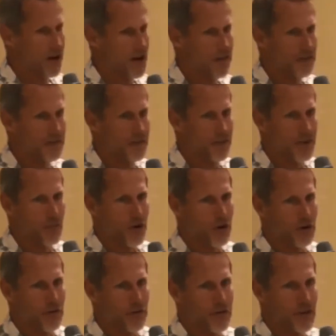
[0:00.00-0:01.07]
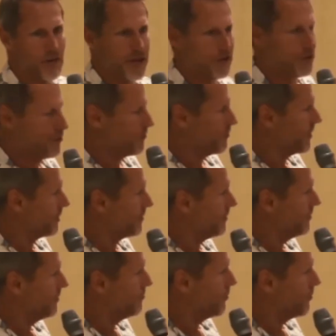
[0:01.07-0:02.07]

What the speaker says: guy that did the model for the Belitung wreck, did the